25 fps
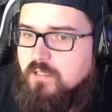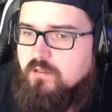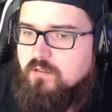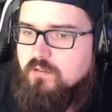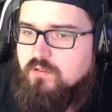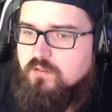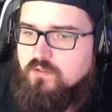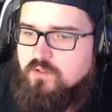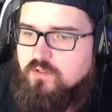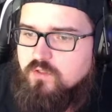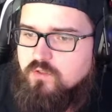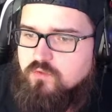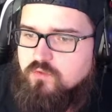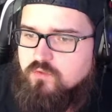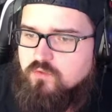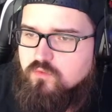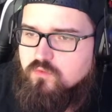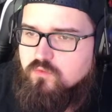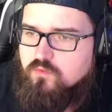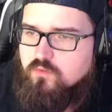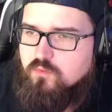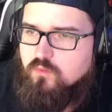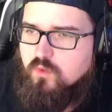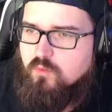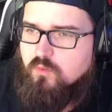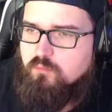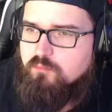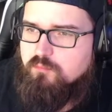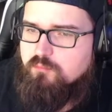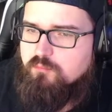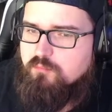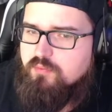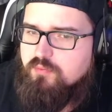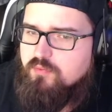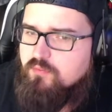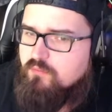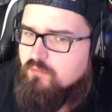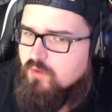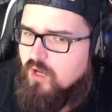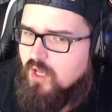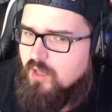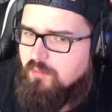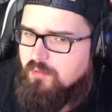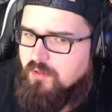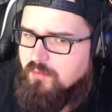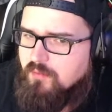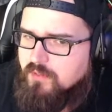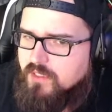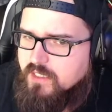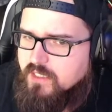you will
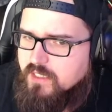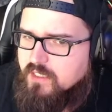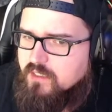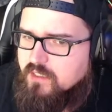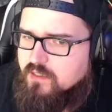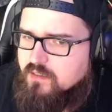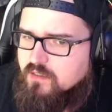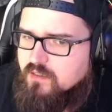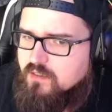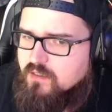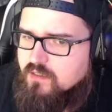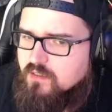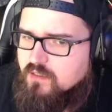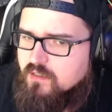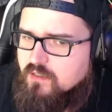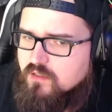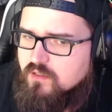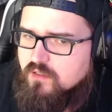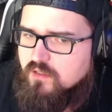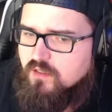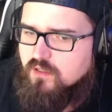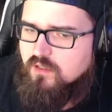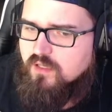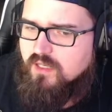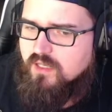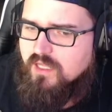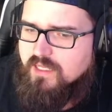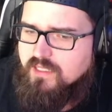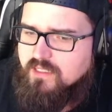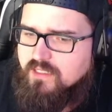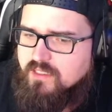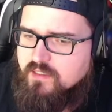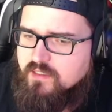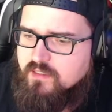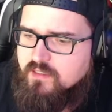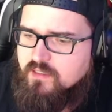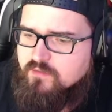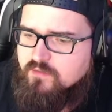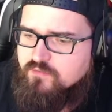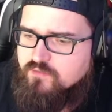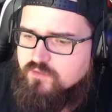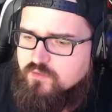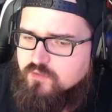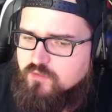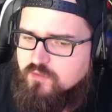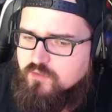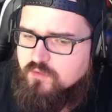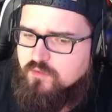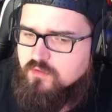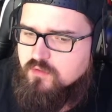probably not like it if
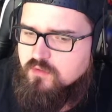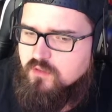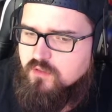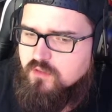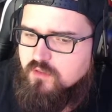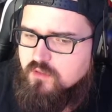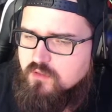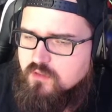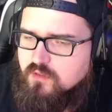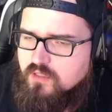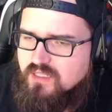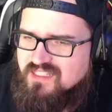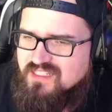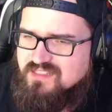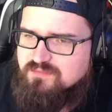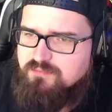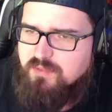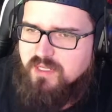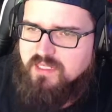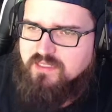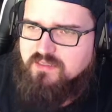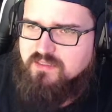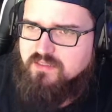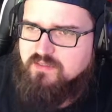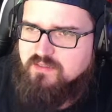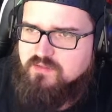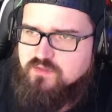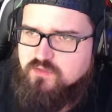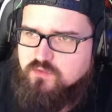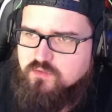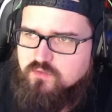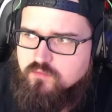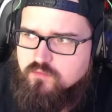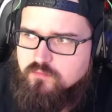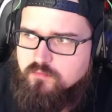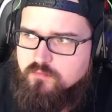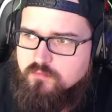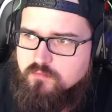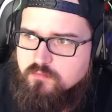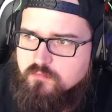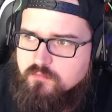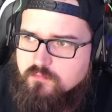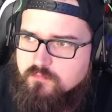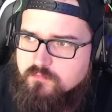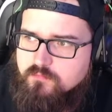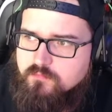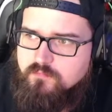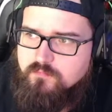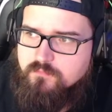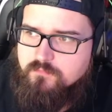you're expecting to
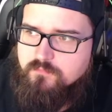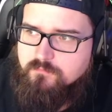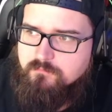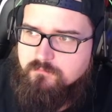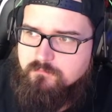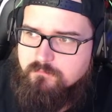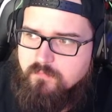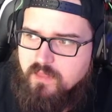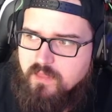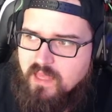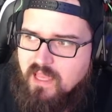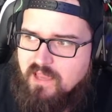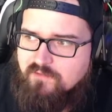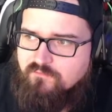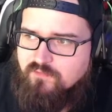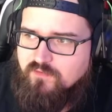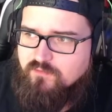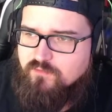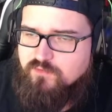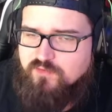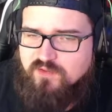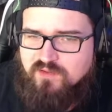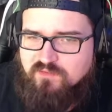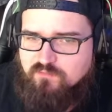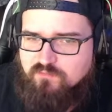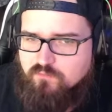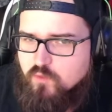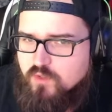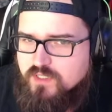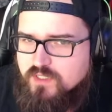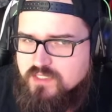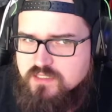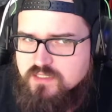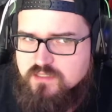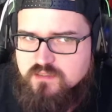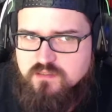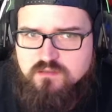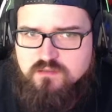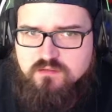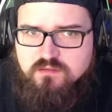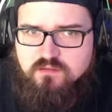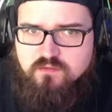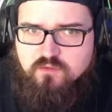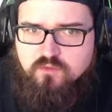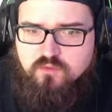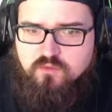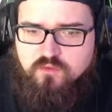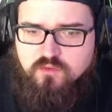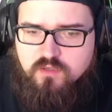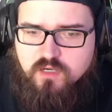have everything voiced
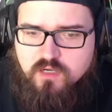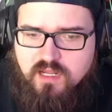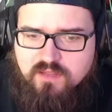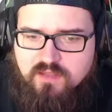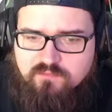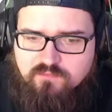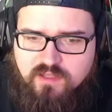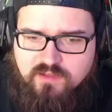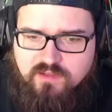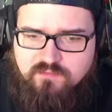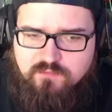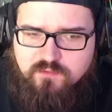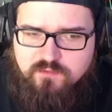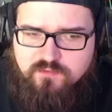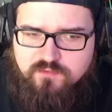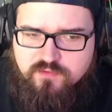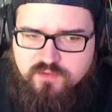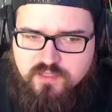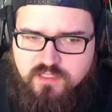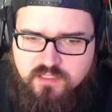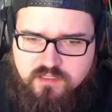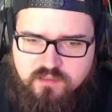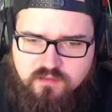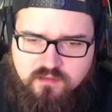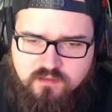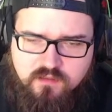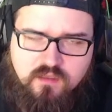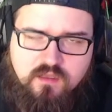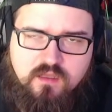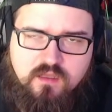or have everything